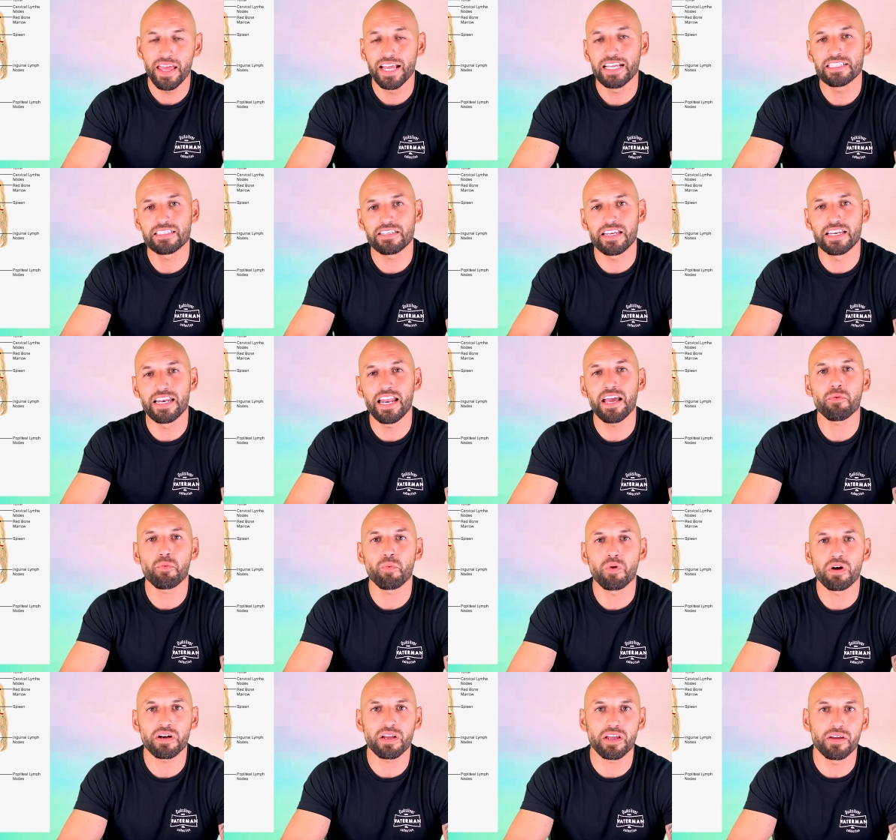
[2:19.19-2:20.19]
It's a
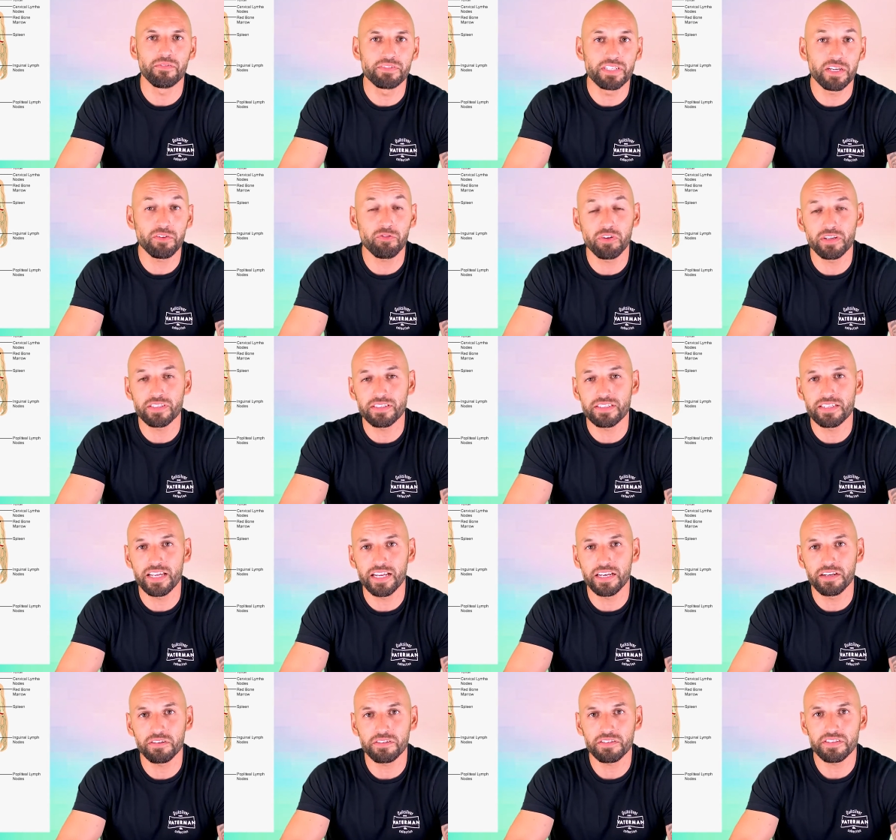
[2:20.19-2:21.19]
network of different
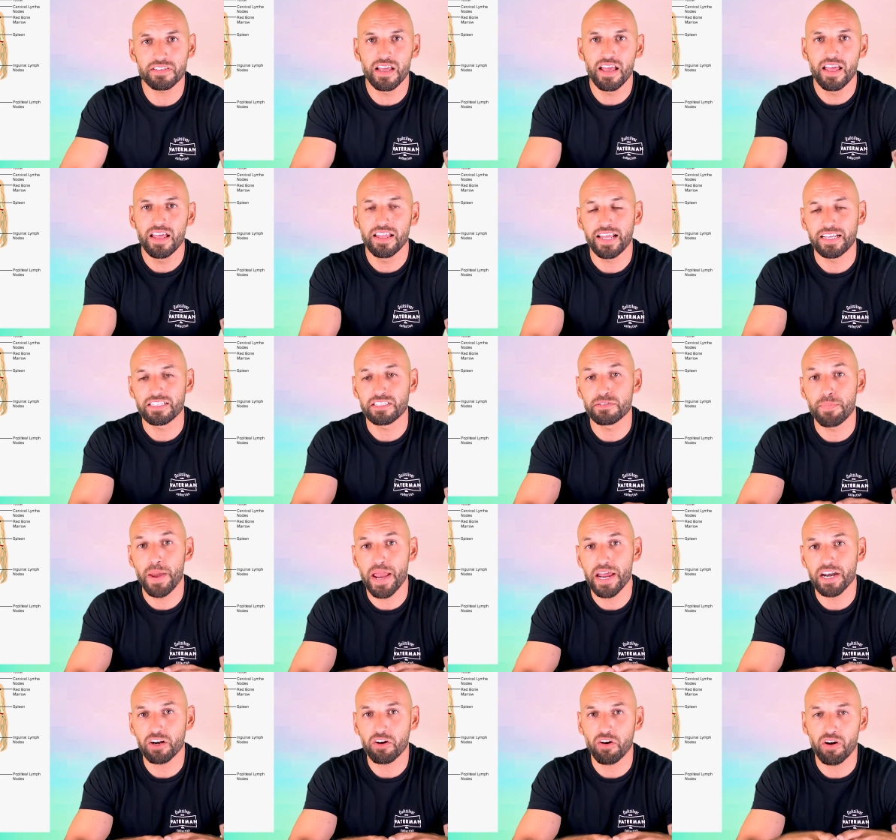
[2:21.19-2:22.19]
signals that
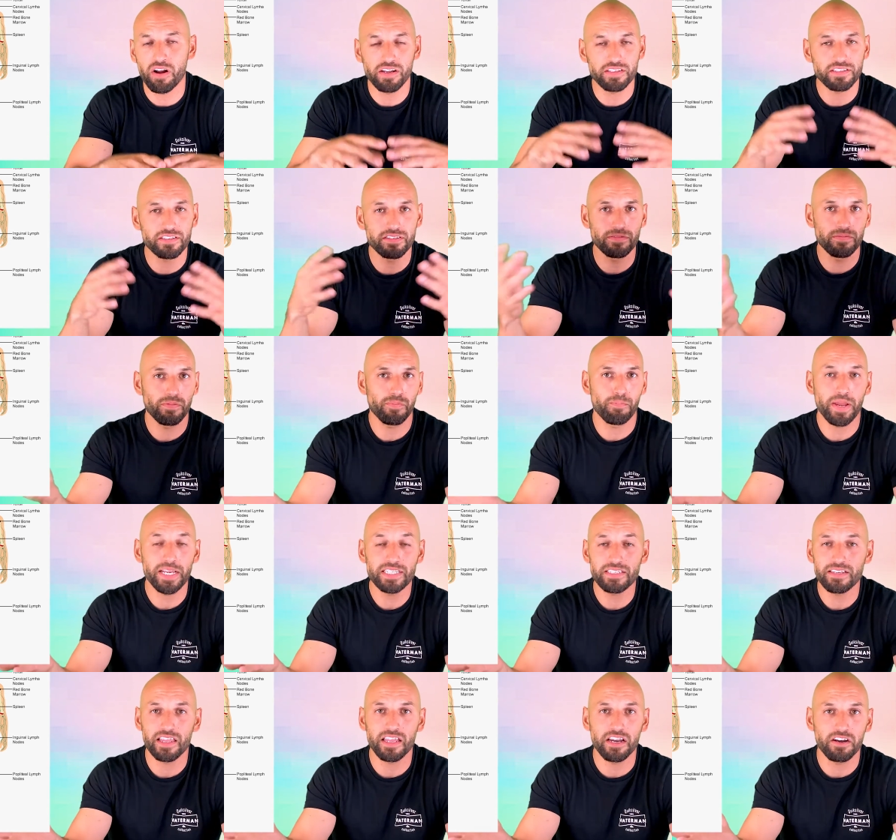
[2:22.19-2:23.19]
span across
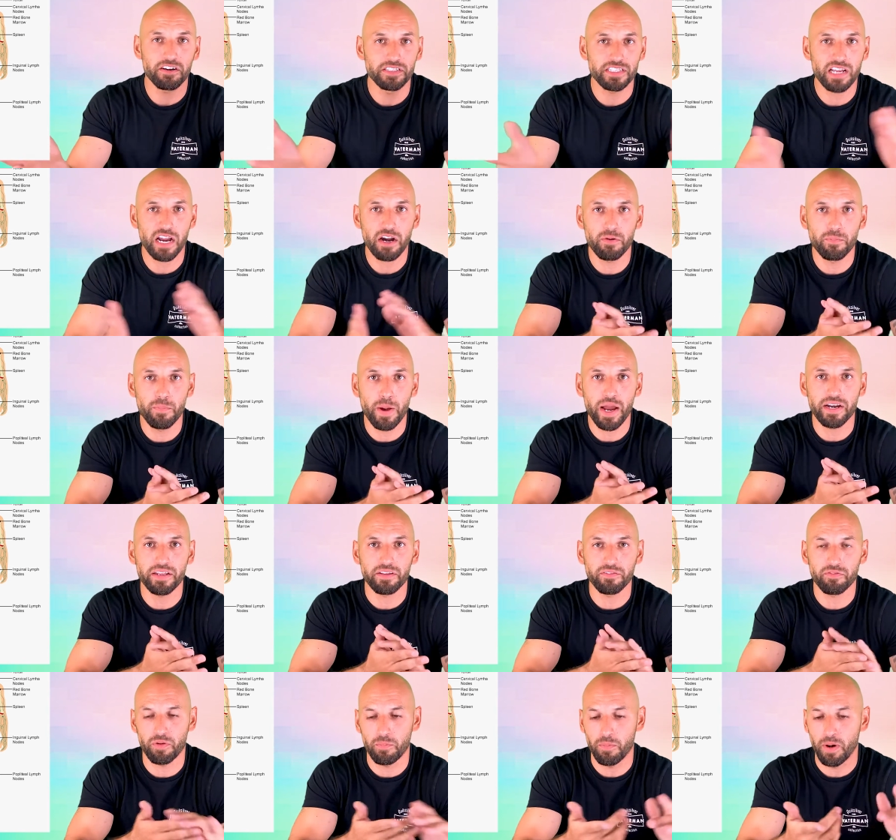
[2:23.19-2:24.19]
basically our entire
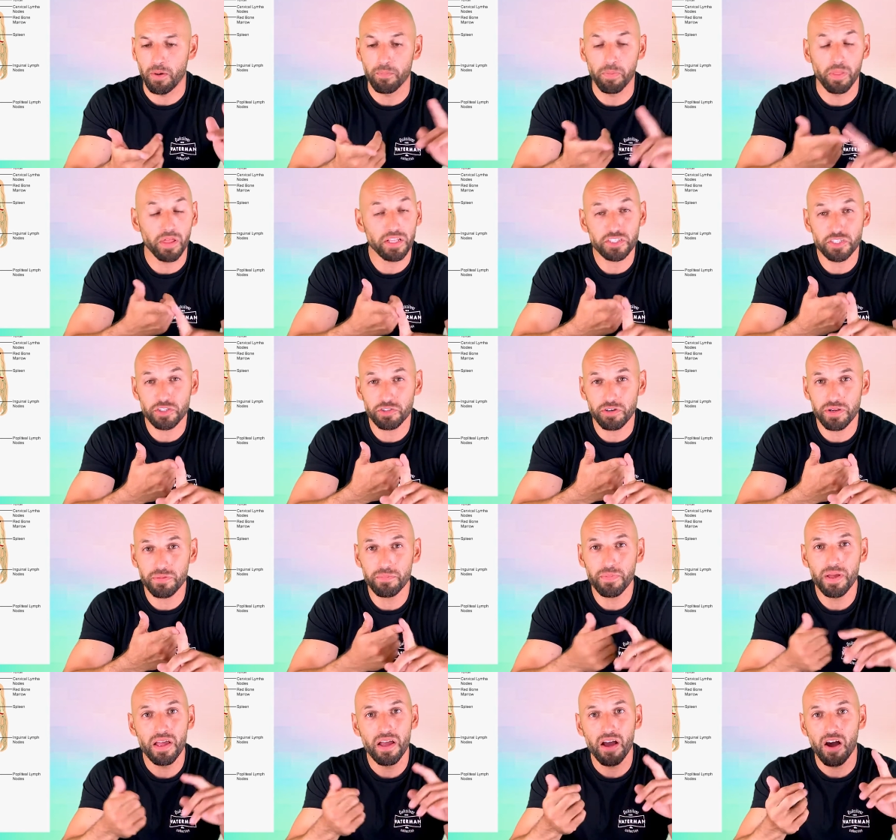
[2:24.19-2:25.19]
body, from our
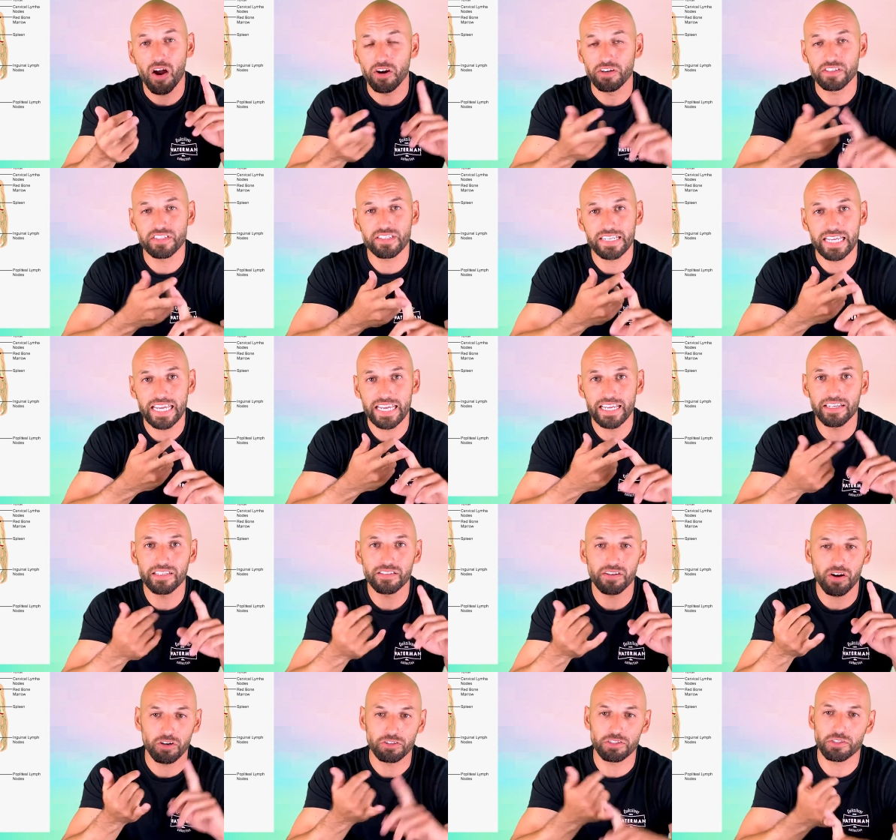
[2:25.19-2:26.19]
bloodstream, our
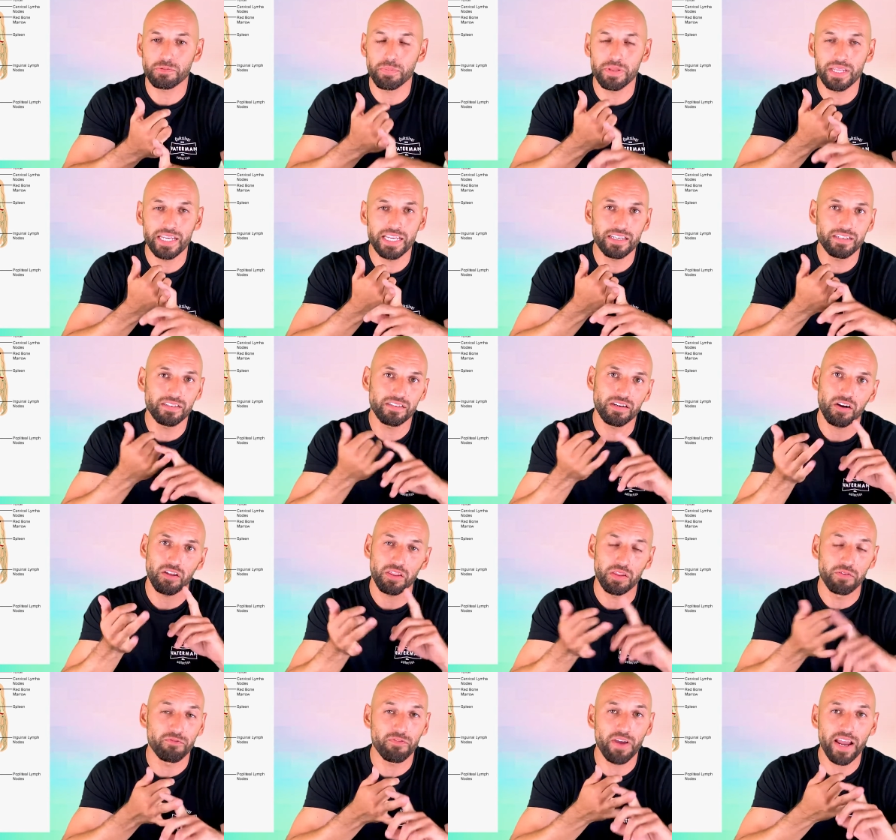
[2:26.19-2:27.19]
skin, our spleen, our
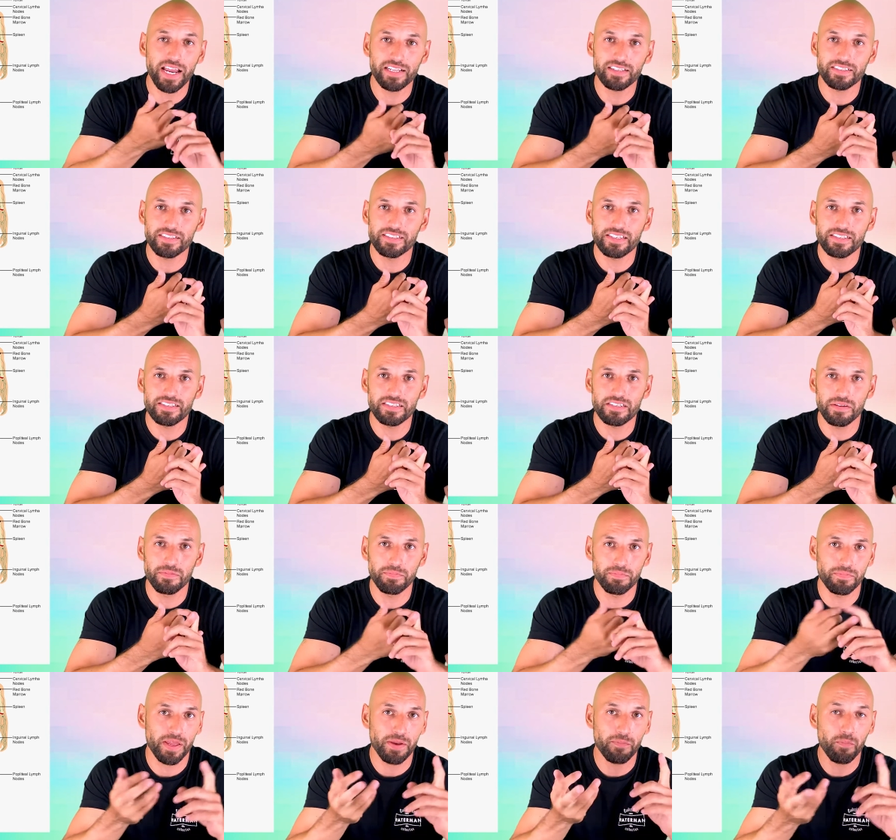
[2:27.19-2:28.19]
lymphatic
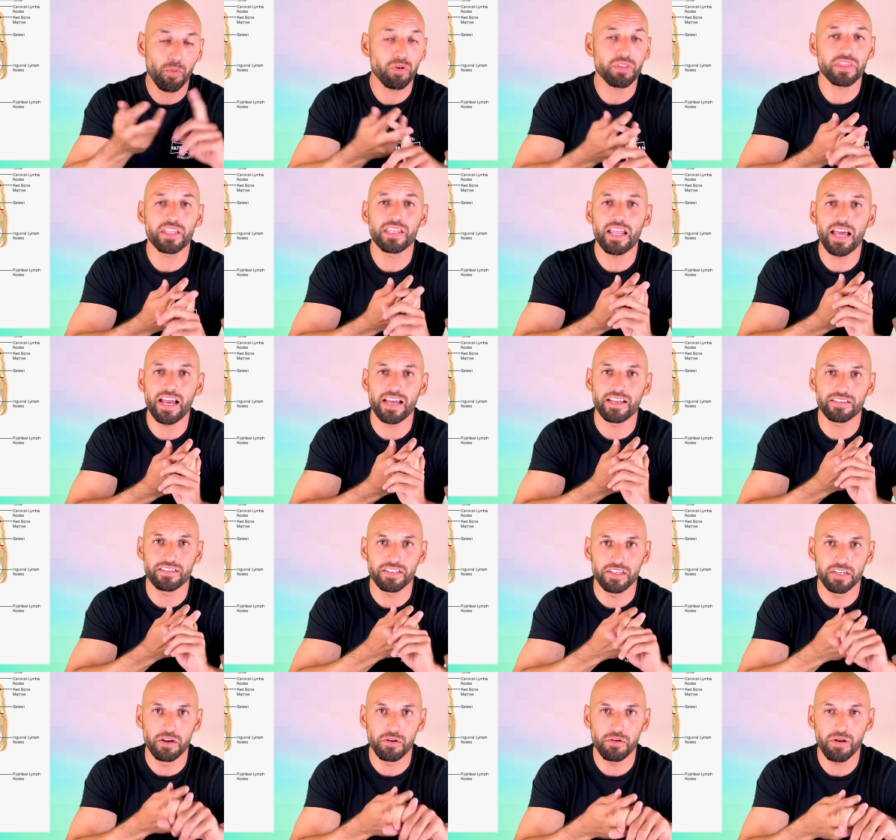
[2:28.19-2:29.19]
system, and more than that.
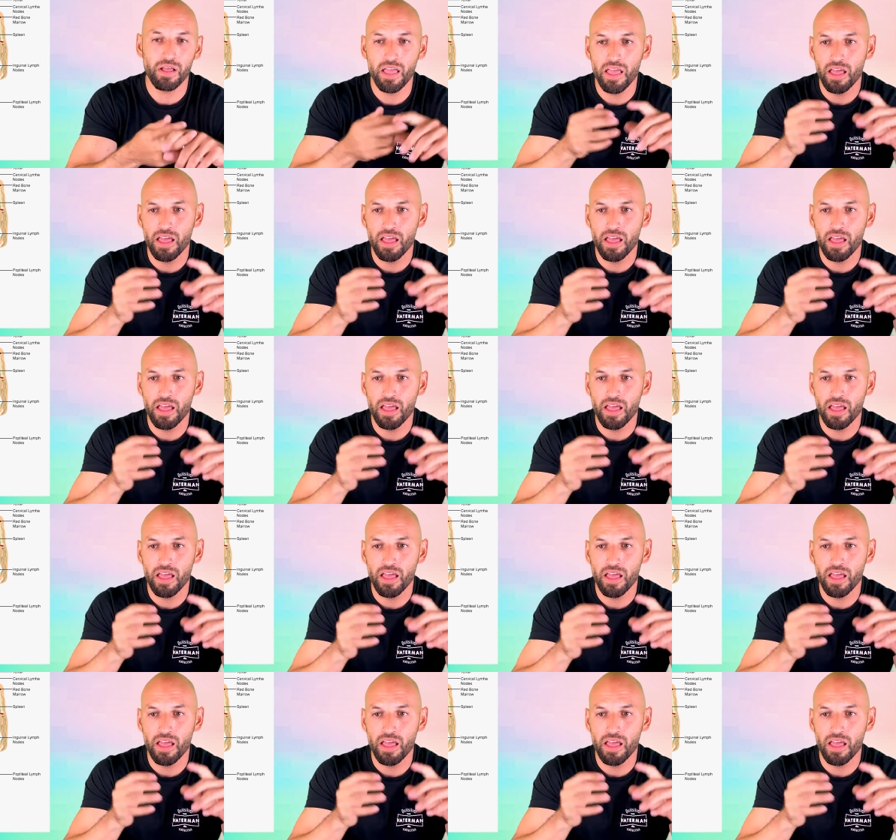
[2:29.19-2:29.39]
You know,